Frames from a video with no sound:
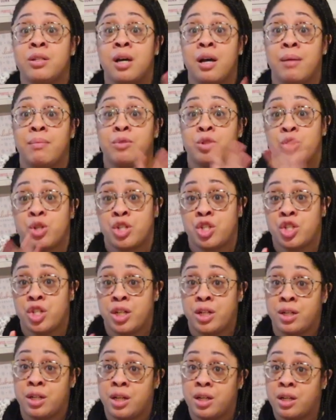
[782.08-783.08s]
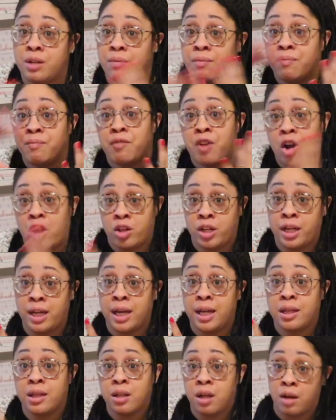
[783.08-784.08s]
up Tristan falling
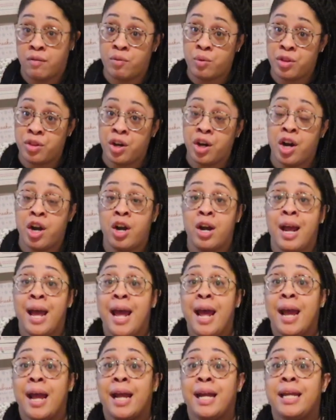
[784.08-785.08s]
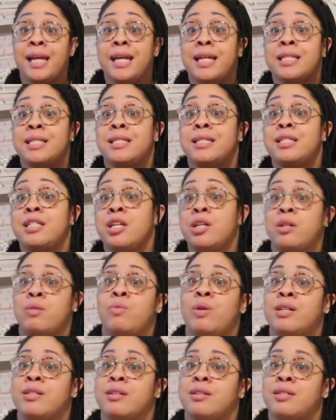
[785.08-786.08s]
in love with her, and he still
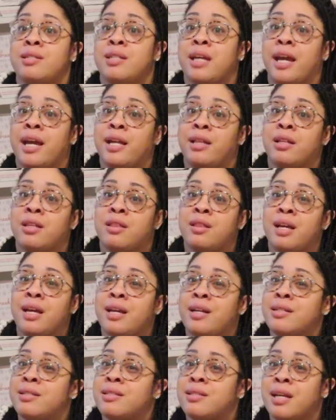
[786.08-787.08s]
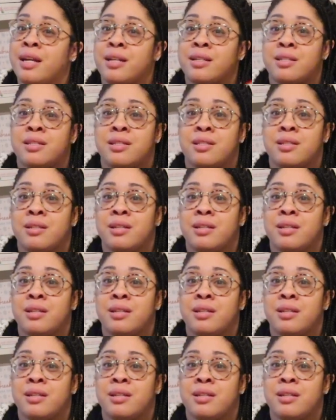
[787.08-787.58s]
wasn't saying the things, and